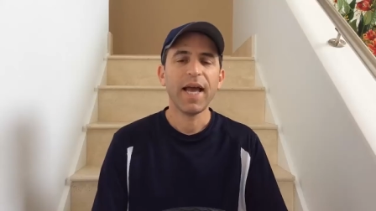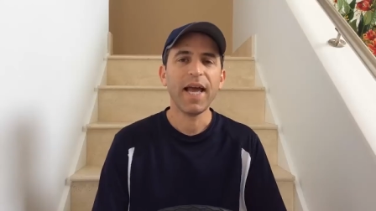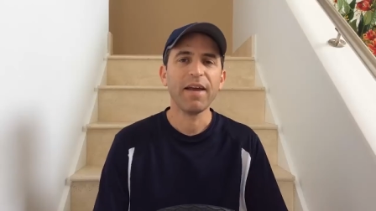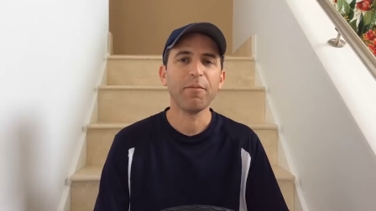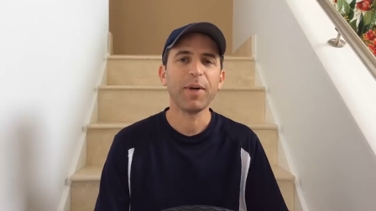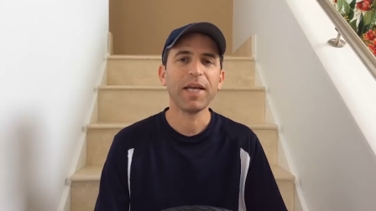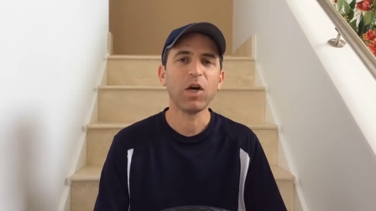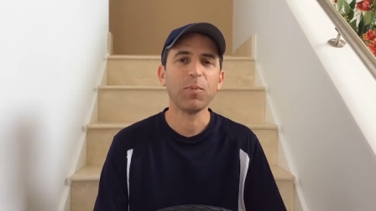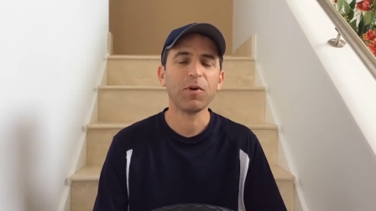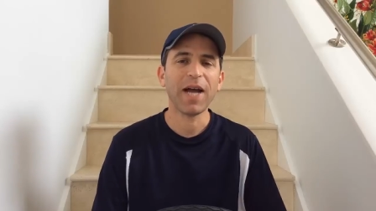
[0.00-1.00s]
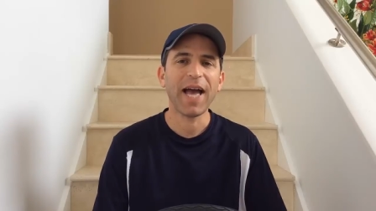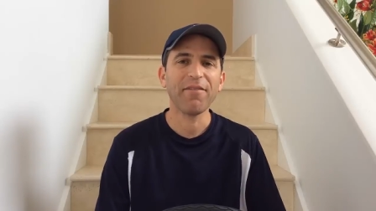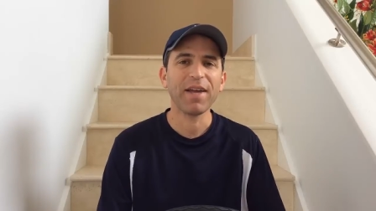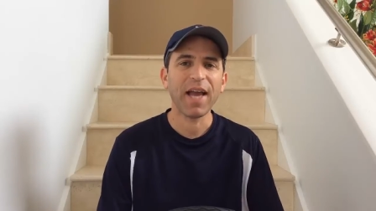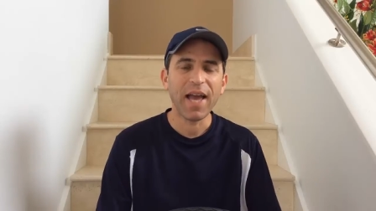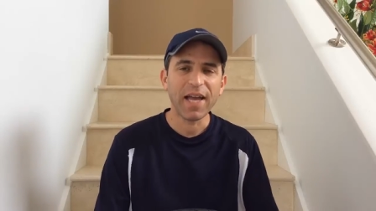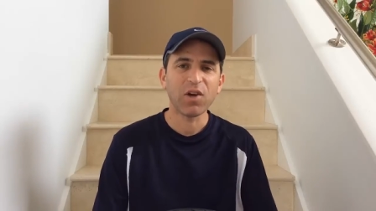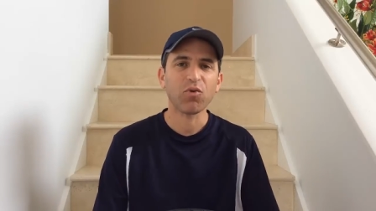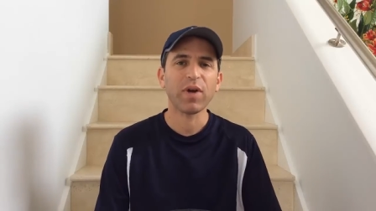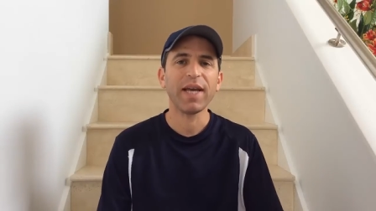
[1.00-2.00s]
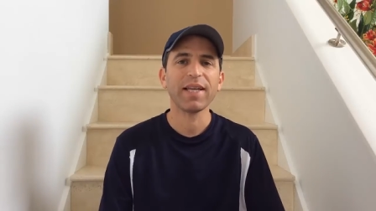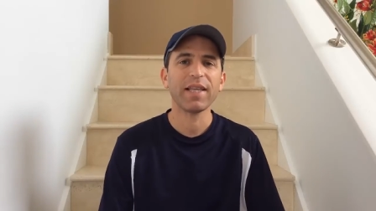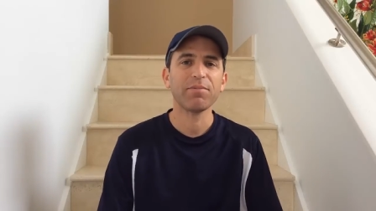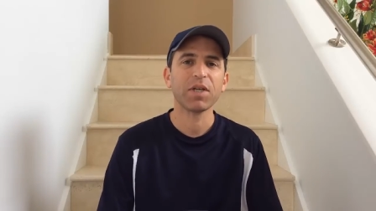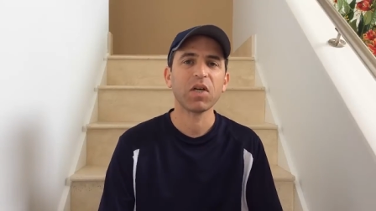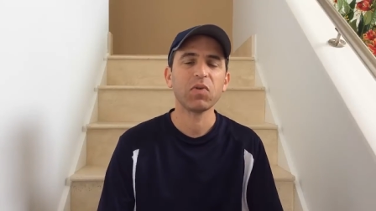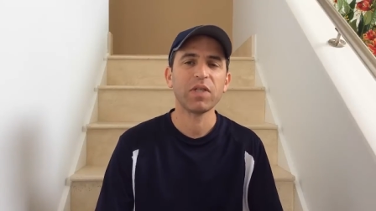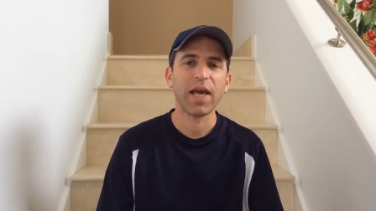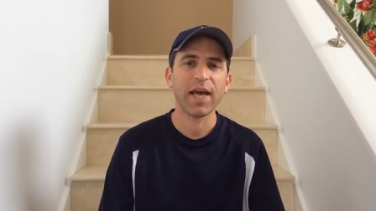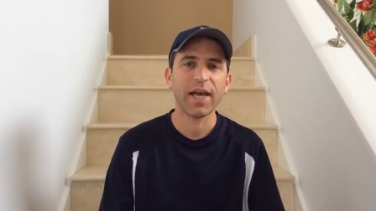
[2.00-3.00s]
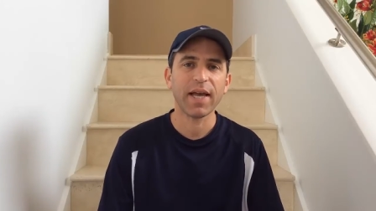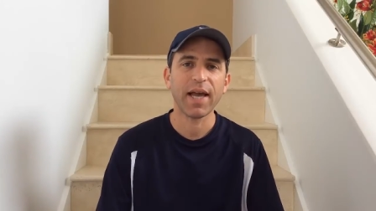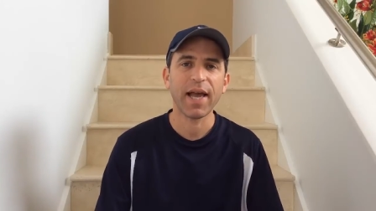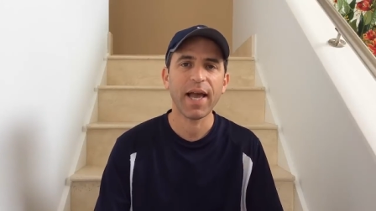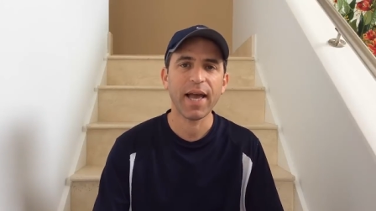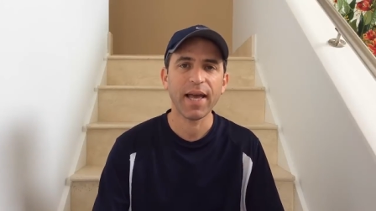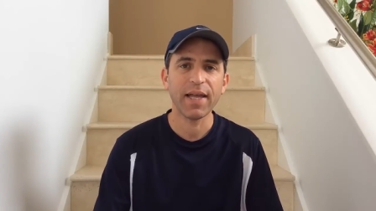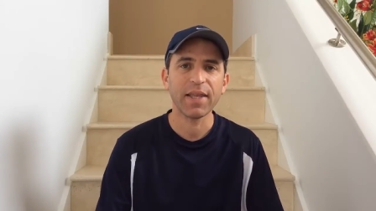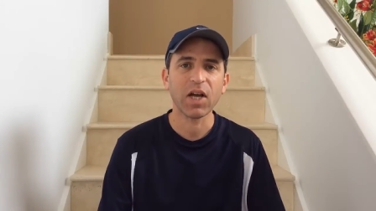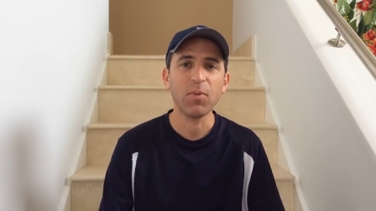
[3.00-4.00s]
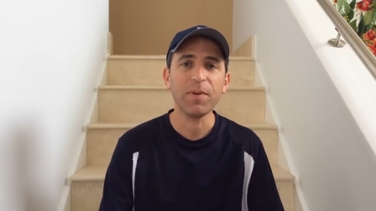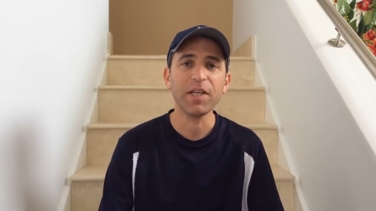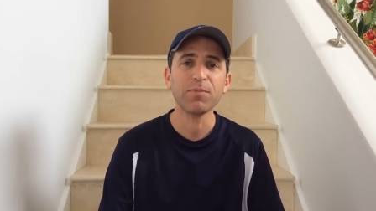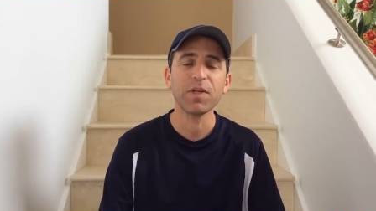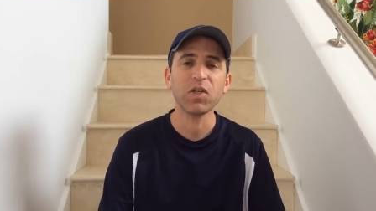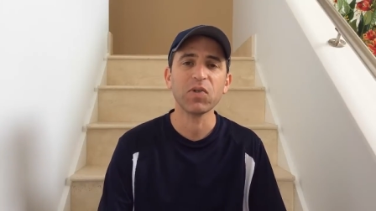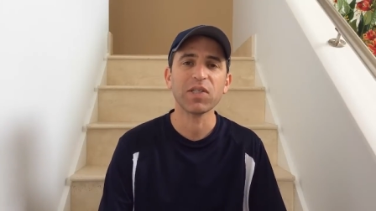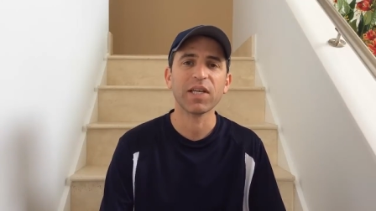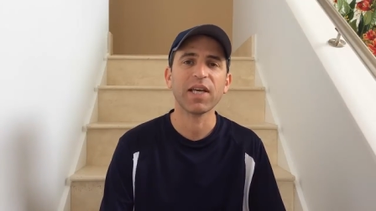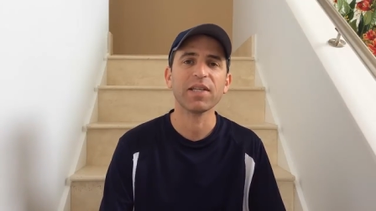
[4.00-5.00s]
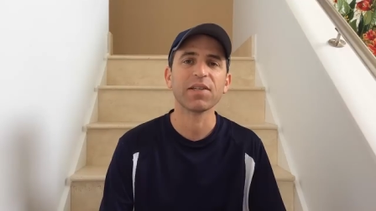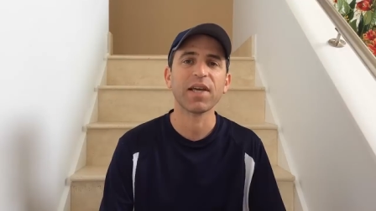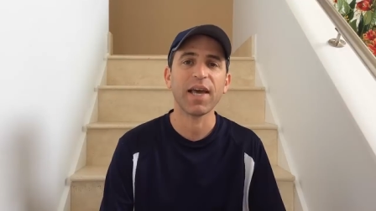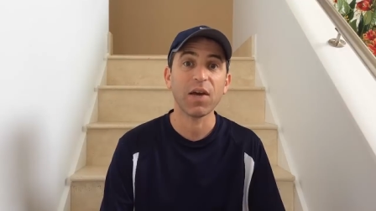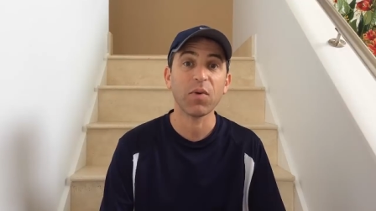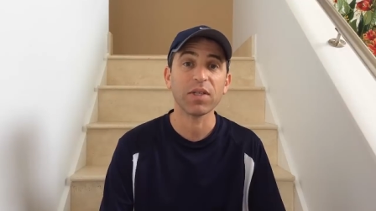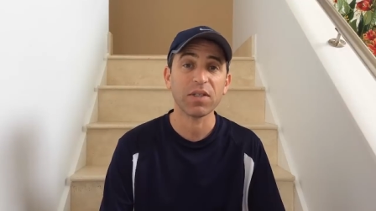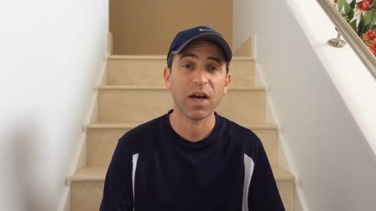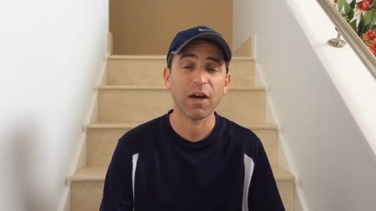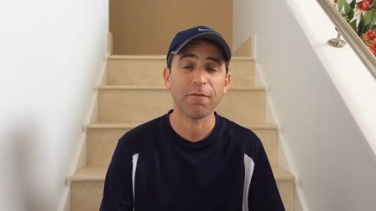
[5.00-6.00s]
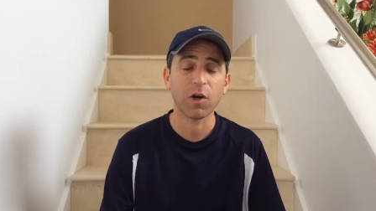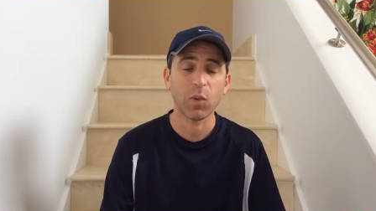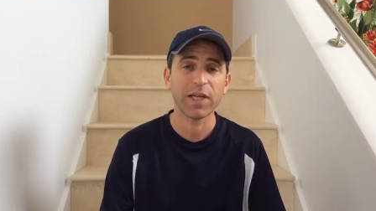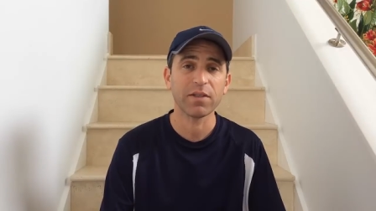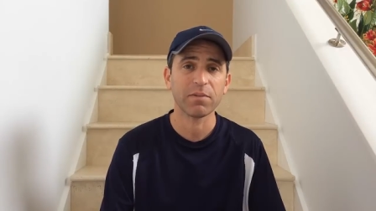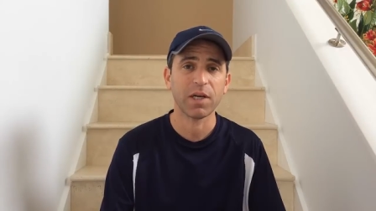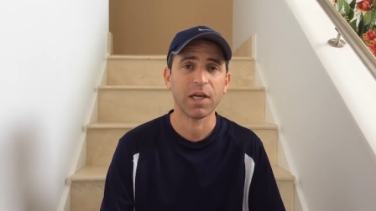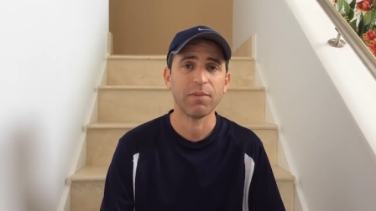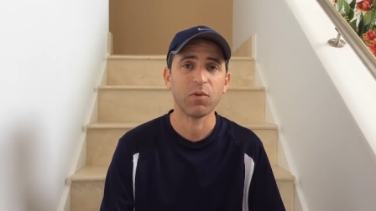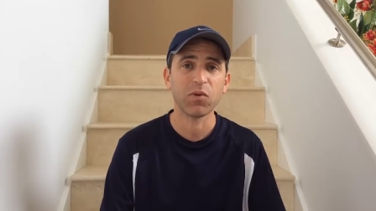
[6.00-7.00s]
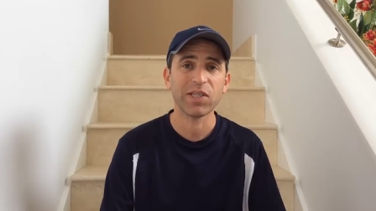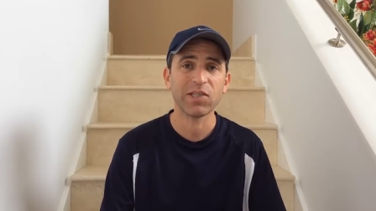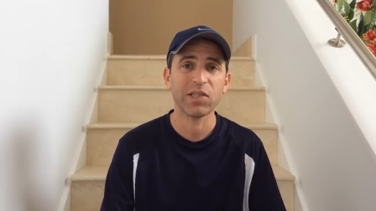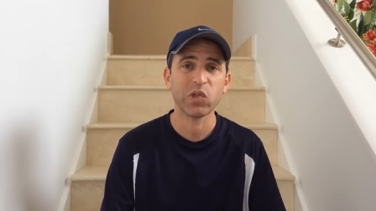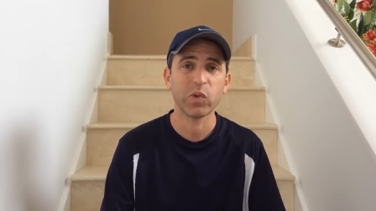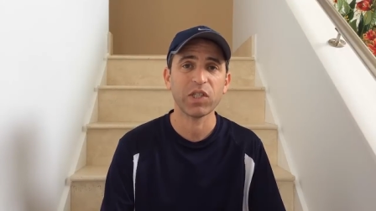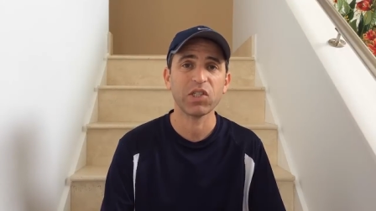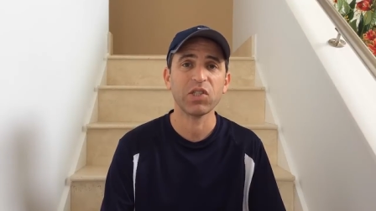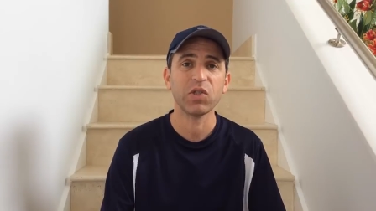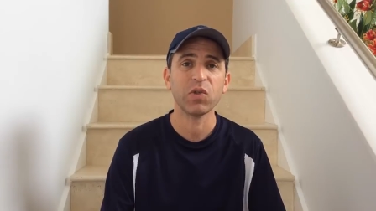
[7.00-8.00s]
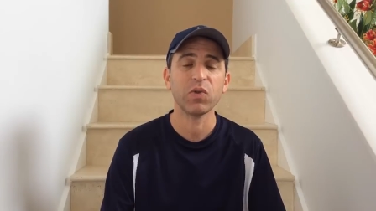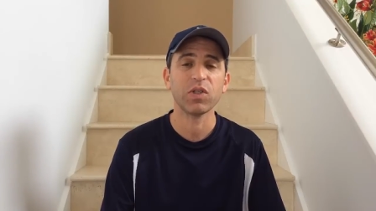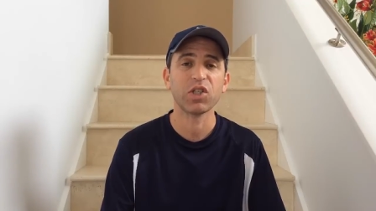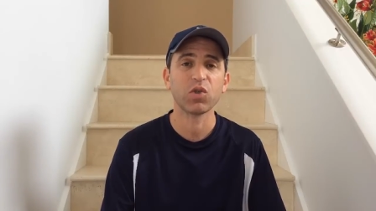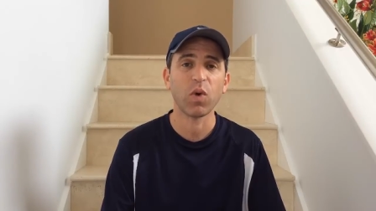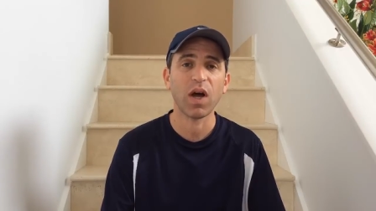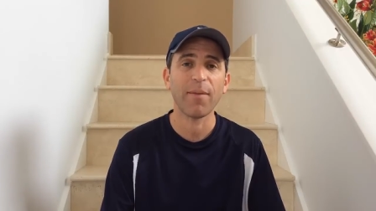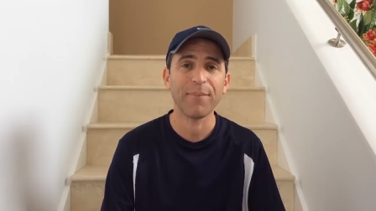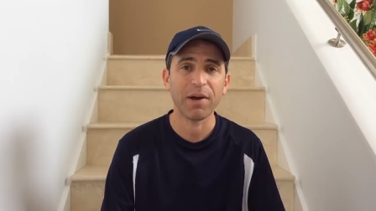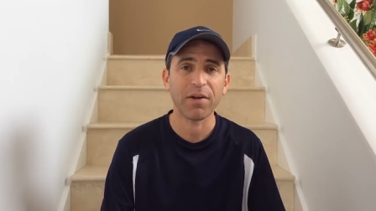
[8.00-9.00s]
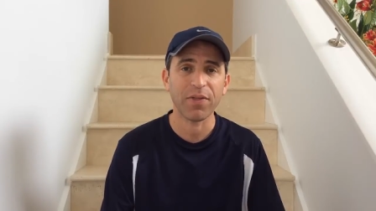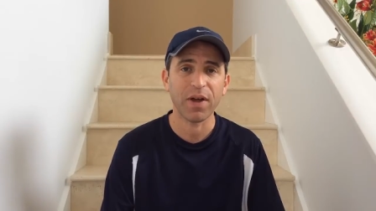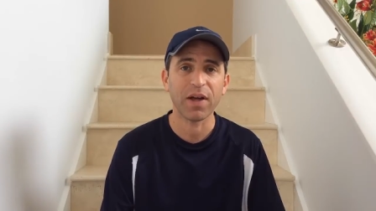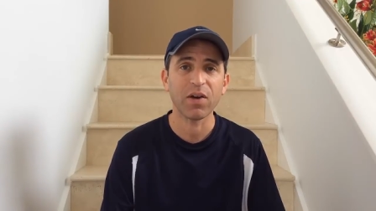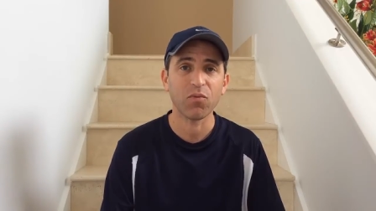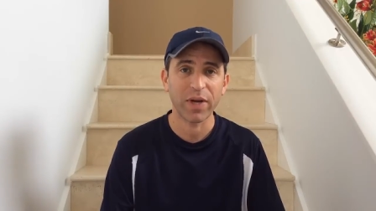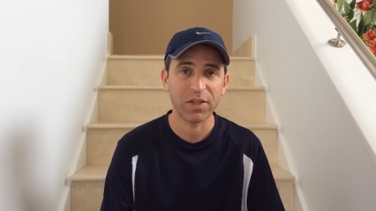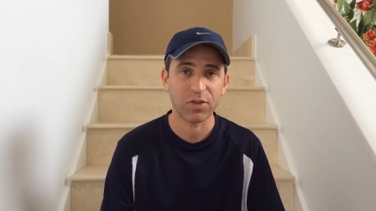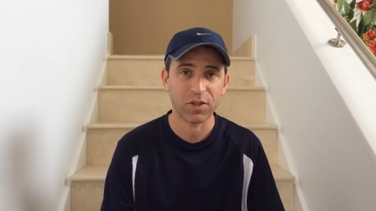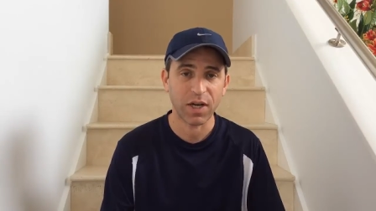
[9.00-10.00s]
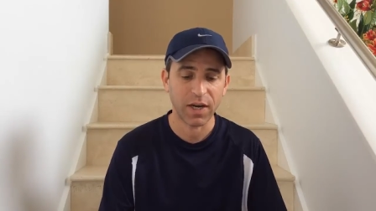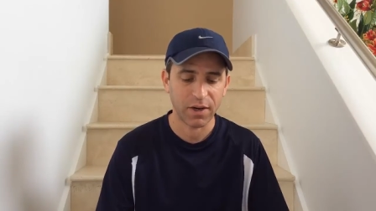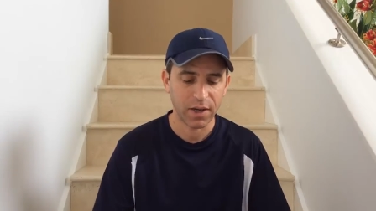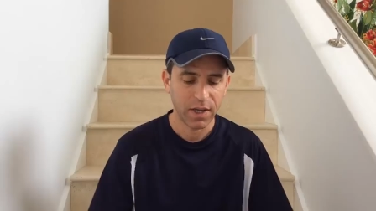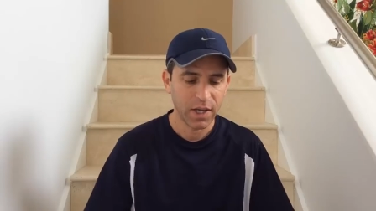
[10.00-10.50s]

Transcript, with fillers: Hey everybody, hope you're having a great ElliptiGO day. And the company's been using the Kenda Kwest tire for quite some time and recently switched to the Schwalbe Marathon Racer tire.